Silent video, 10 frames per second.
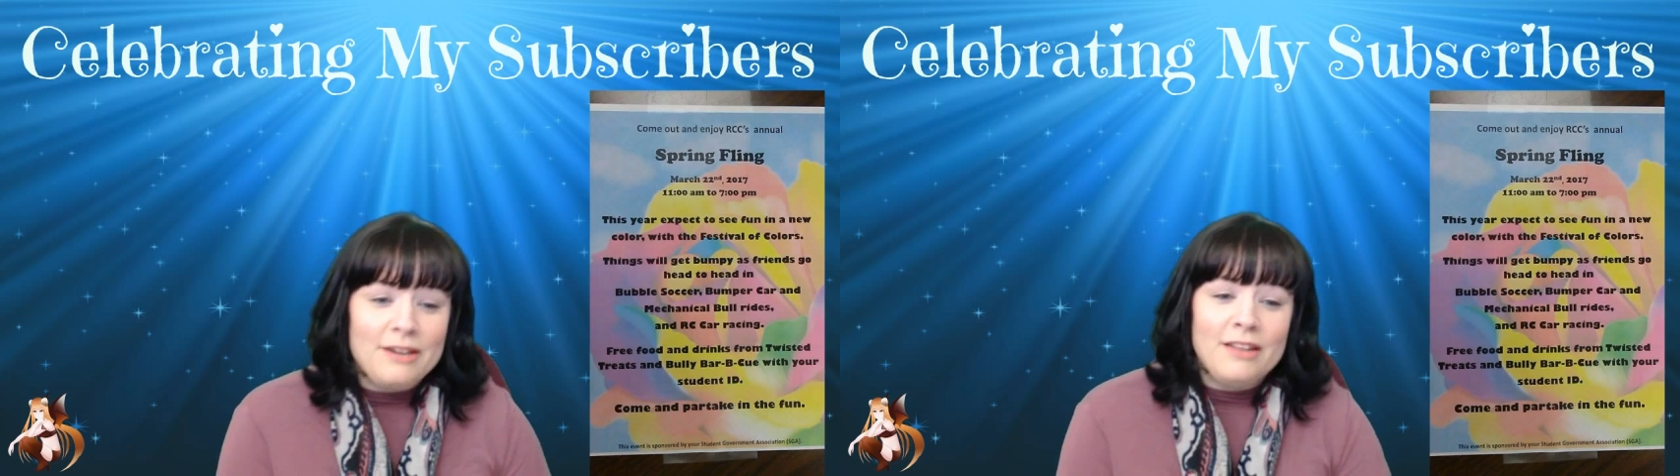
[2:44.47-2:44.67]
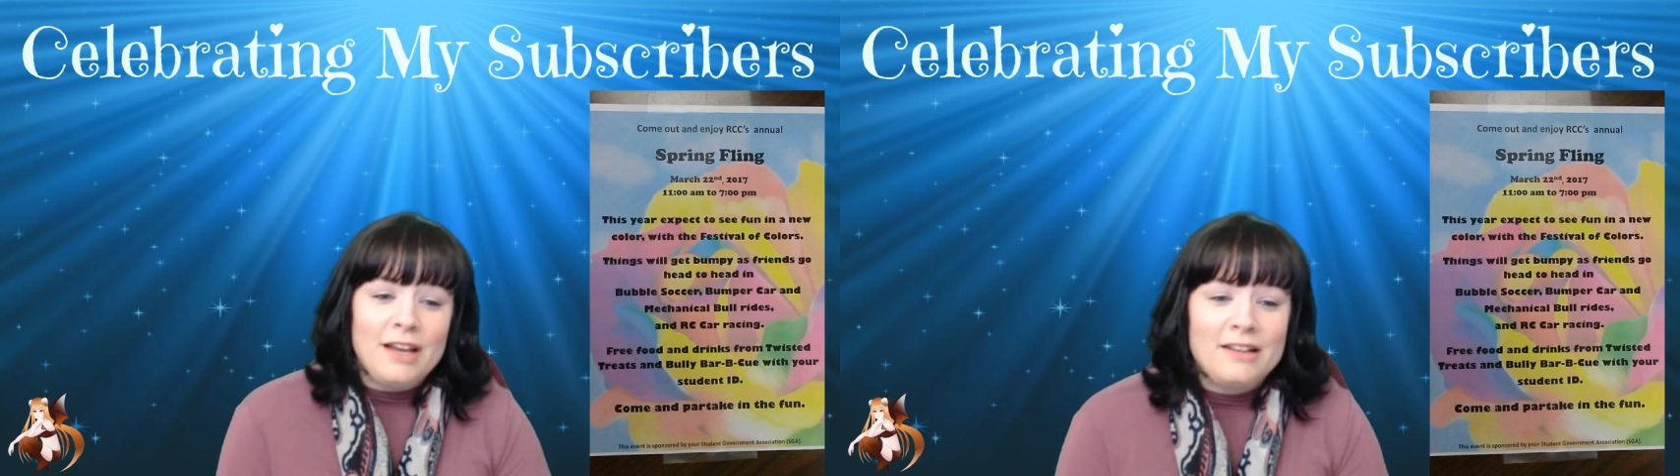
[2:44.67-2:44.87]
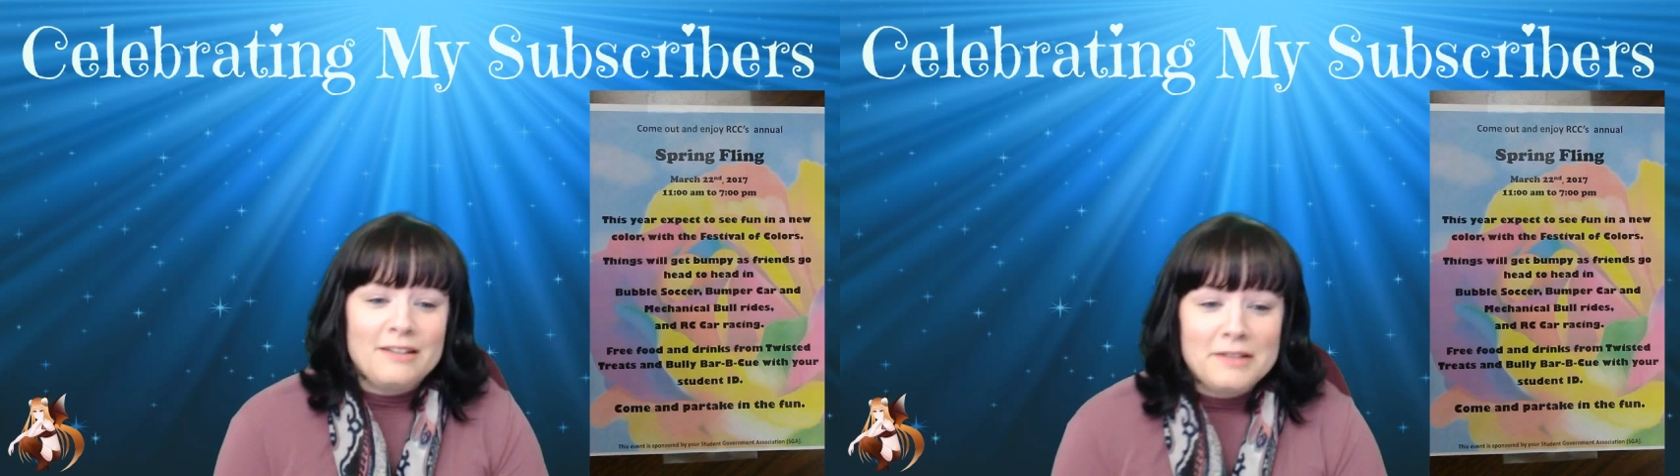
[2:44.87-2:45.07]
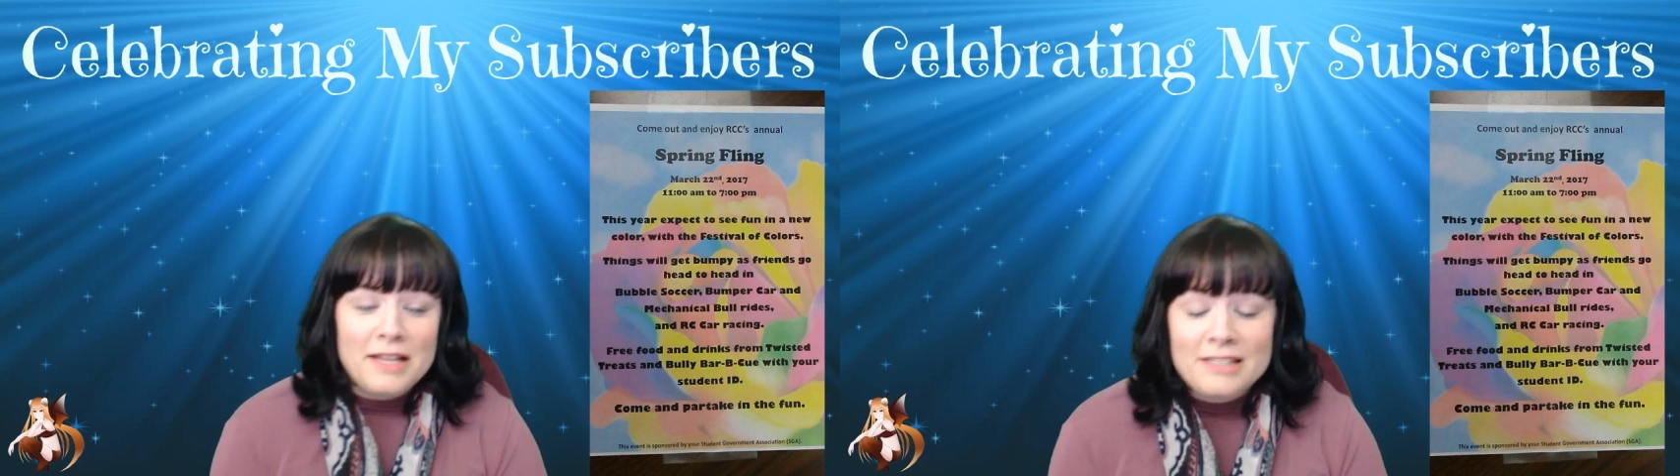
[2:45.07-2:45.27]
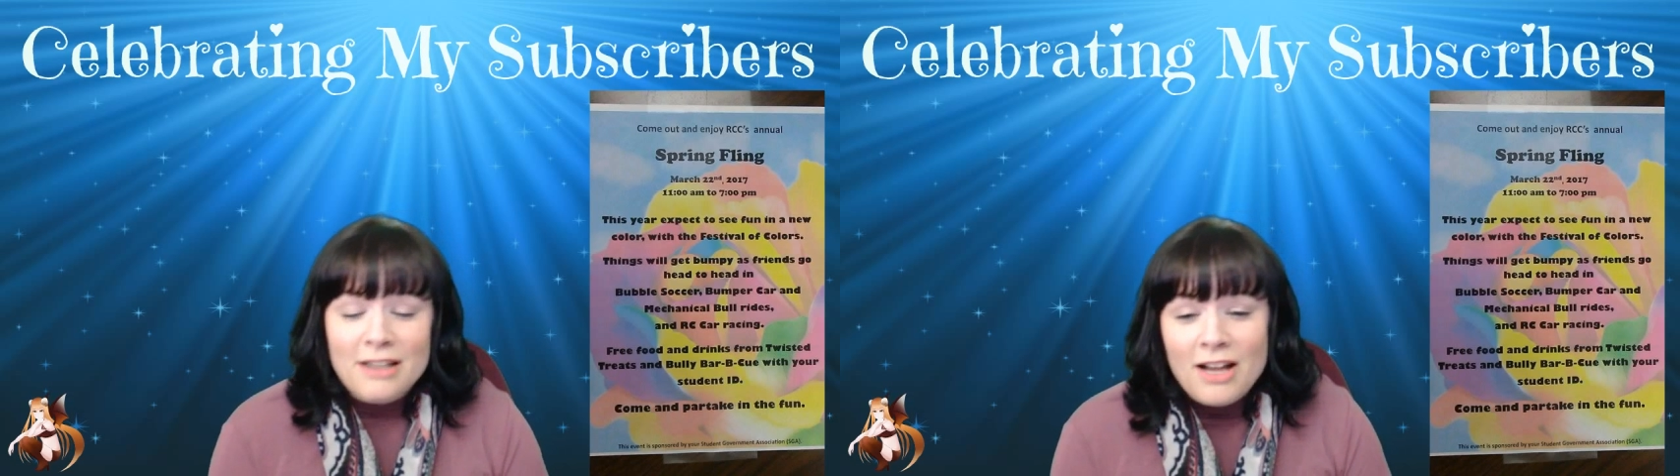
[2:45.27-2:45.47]

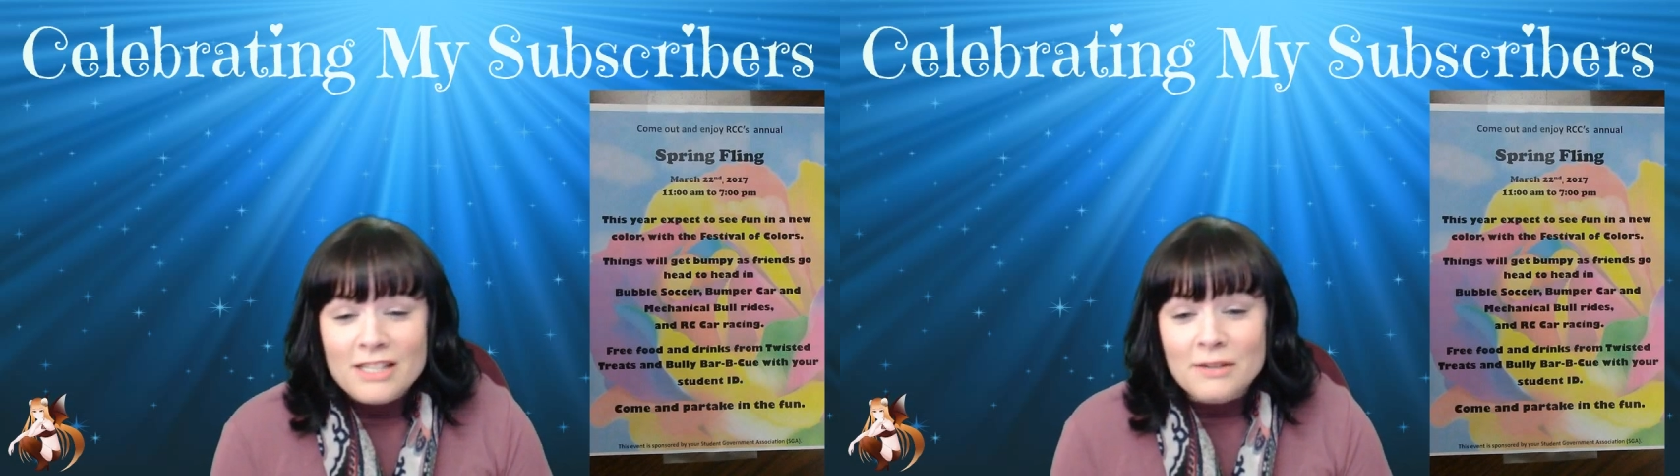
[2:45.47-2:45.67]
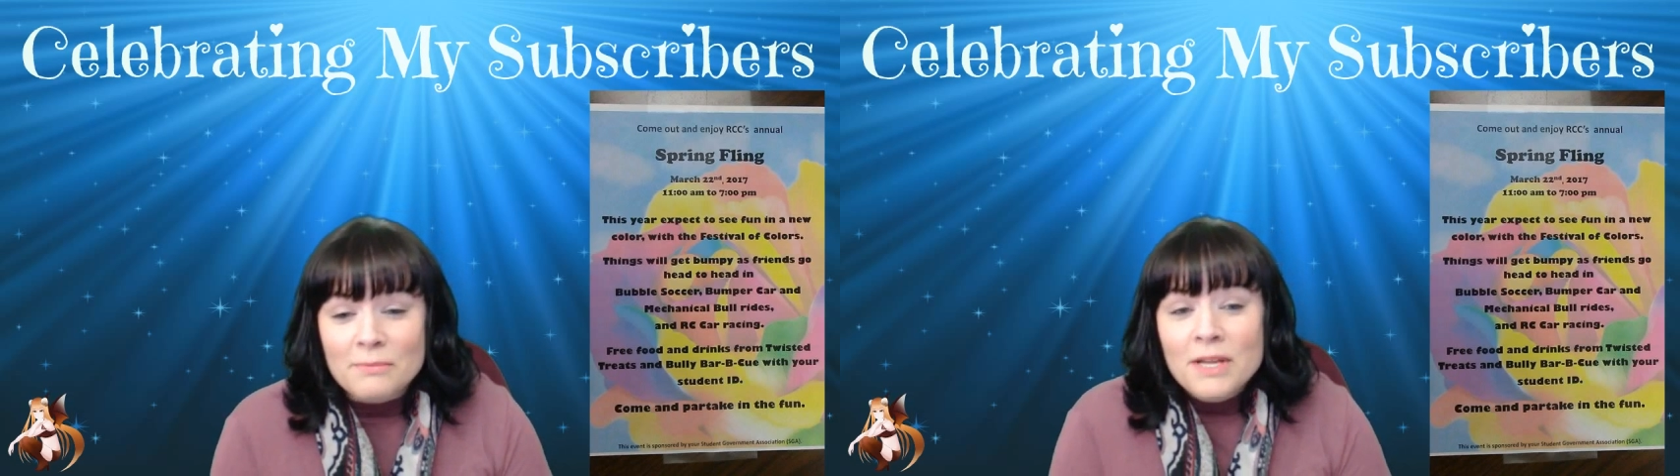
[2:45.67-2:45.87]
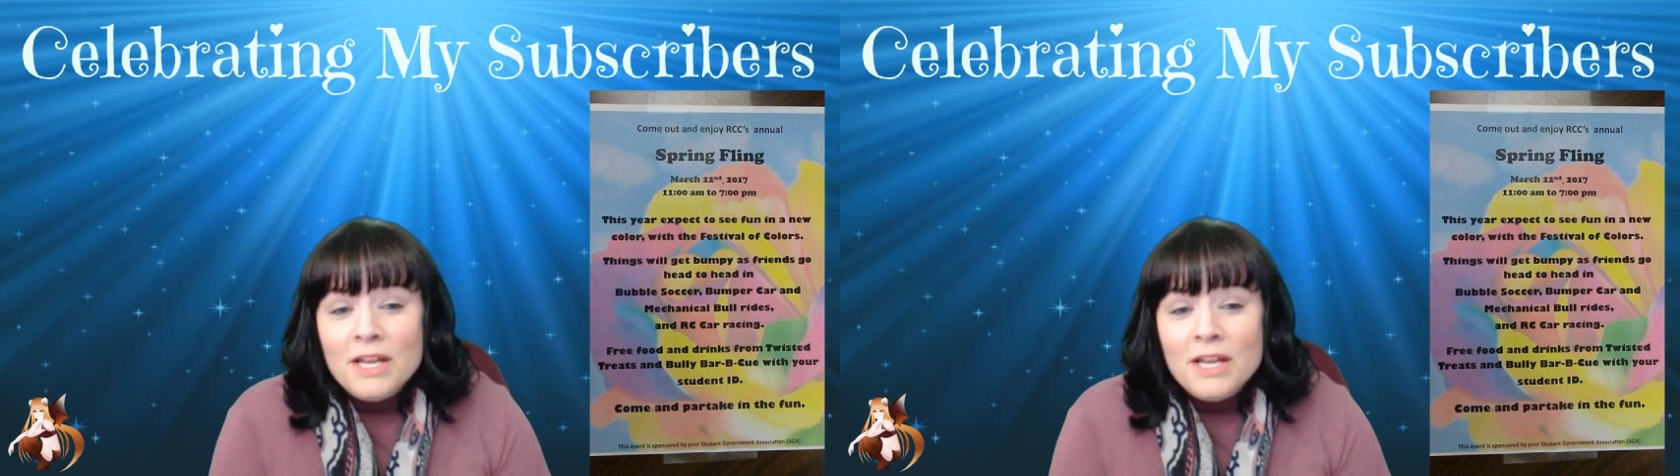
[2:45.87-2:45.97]
That's awesome.